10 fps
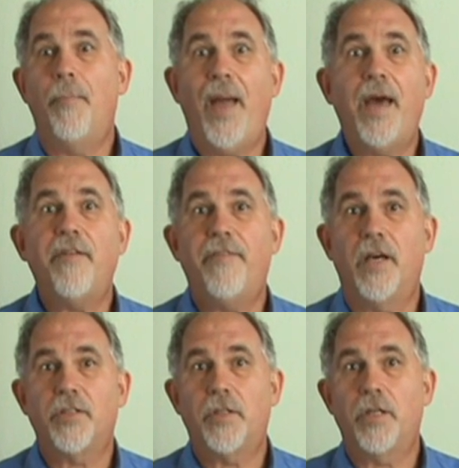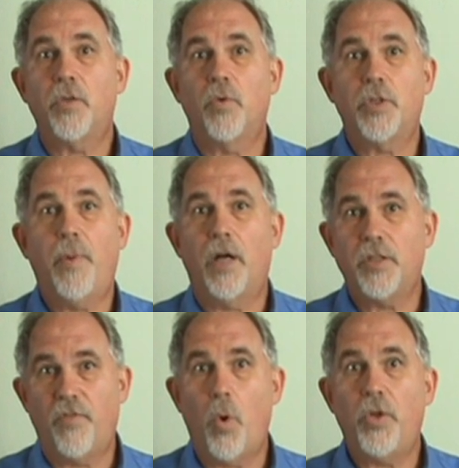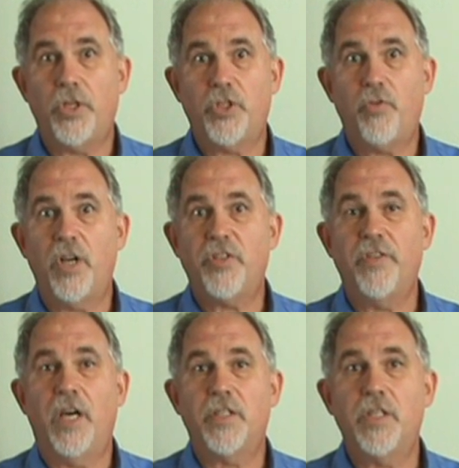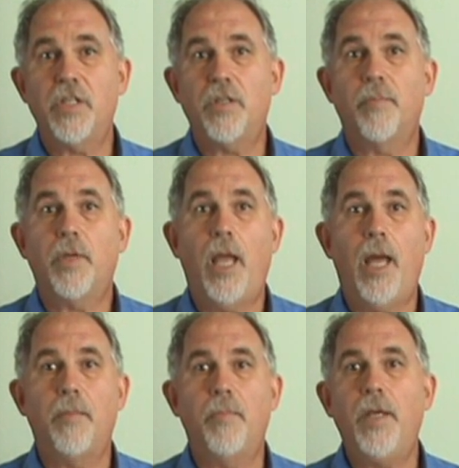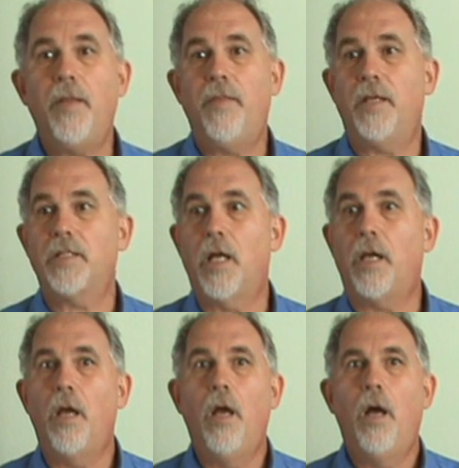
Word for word: manifest as a response of holding stress in that system can be things like